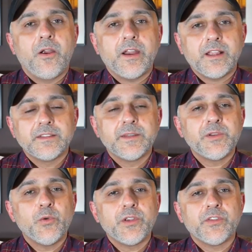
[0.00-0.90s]
All right, guys, let me
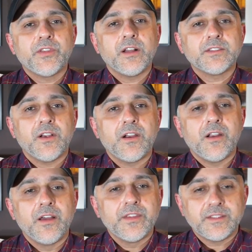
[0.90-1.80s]
know what your thoughts are
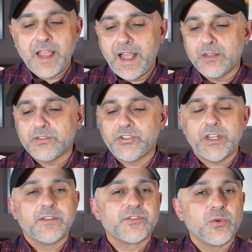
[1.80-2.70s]
on this house, J
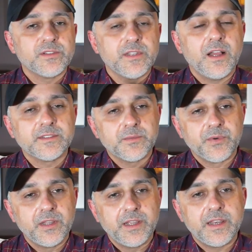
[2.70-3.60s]
F. Schwarzlose
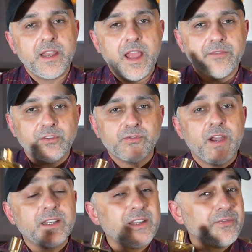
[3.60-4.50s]
Berlin. Have you
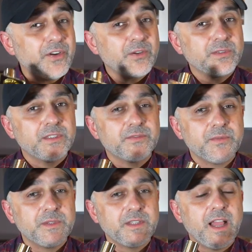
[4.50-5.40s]
tried any fragrances
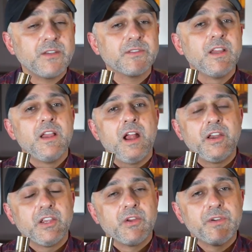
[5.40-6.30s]
from this house?
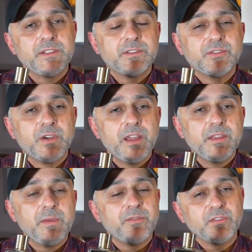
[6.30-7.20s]
Are you curious to try
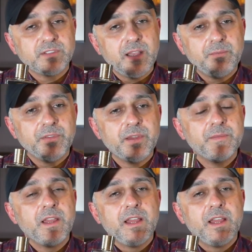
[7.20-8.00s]
them? Have you sampled them?